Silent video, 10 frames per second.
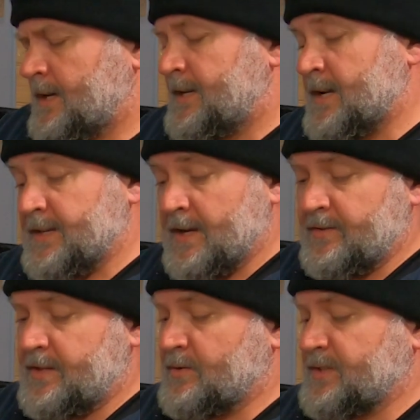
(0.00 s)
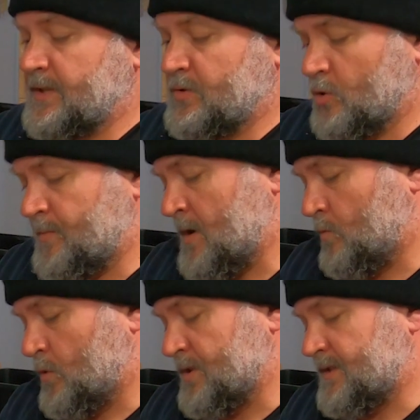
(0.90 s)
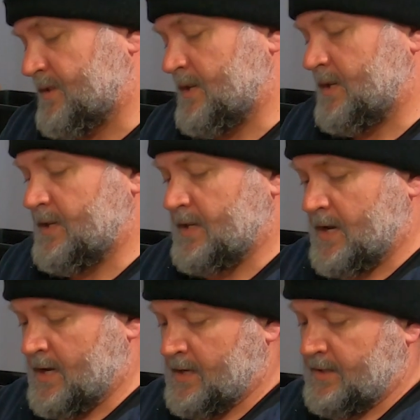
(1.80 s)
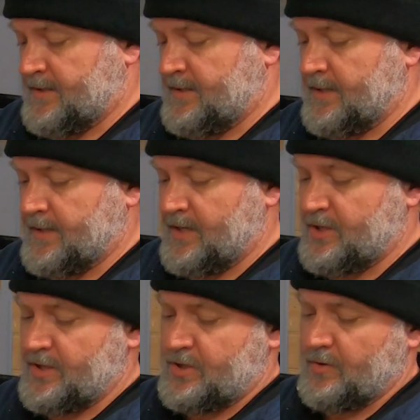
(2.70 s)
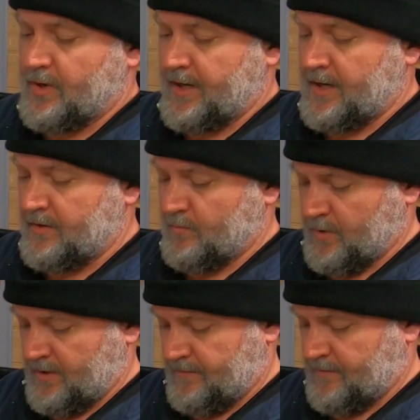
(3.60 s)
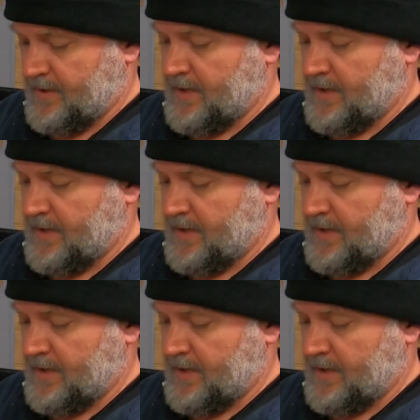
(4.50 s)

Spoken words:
Now the other thing I was going to talk about was the sanitation issue I had with